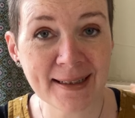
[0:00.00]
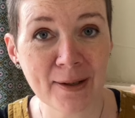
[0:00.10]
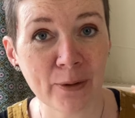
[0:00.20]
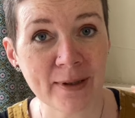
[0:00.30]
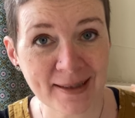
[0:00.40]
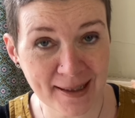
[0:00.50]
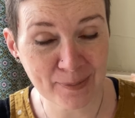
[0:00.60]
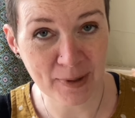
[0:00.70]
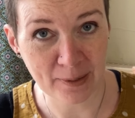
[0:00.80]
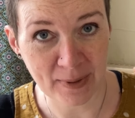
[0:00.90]
it on
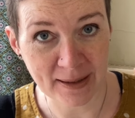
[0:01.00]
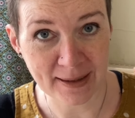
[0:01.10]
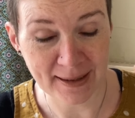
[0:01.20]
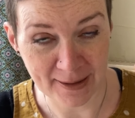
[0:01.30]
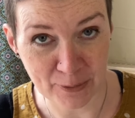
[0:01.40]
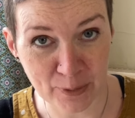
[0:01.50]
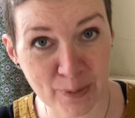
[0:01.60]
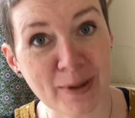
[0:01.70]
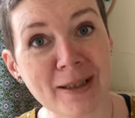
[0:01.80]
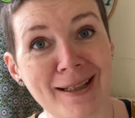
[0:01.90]
6mm needles,
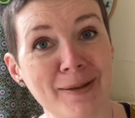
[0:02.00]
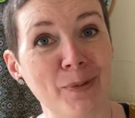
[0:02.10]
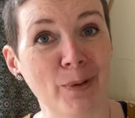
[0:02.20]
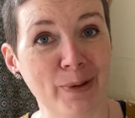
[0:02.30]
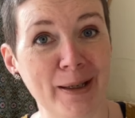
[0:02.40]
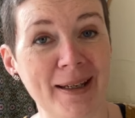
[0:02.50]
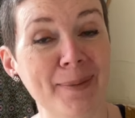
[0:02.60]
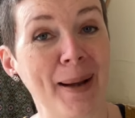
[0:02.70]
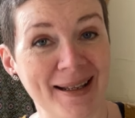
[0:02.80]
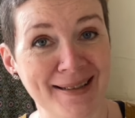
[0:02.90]
which is what the
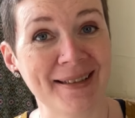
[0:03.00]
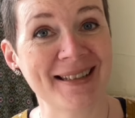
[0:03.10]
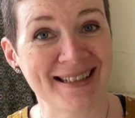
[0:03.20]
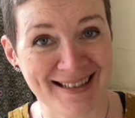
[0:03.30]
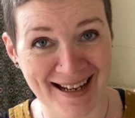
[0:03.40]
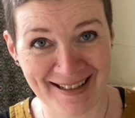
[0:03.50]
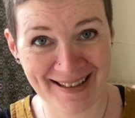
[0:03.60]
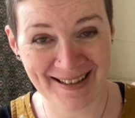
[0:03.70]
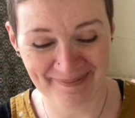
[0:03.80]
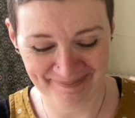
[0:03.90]
pattern suggests.